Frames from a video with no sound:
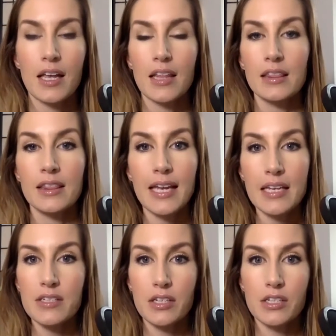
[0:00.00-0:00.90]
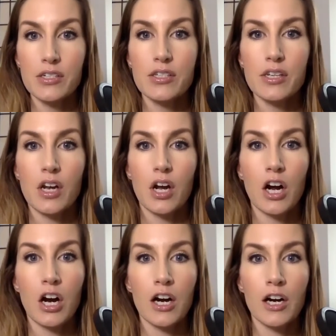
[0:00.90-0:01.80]
Lasers
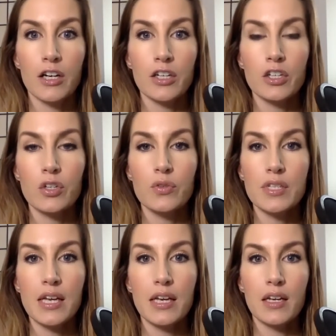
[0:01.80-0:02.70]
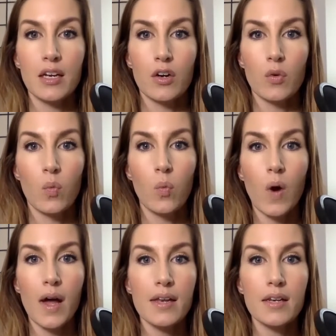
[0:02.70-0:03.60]
are using
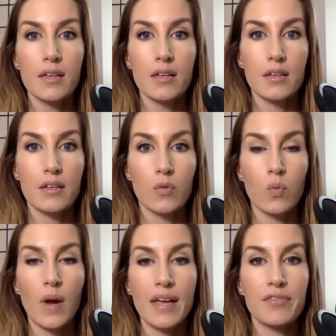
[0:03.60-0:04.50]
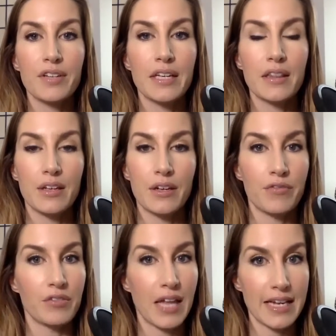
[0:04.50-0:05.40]
one wavelength
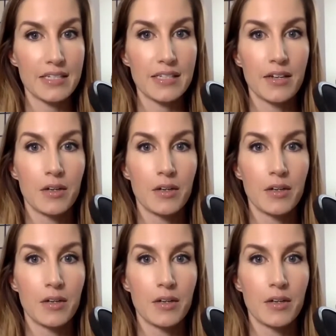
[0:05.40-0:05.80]
of light.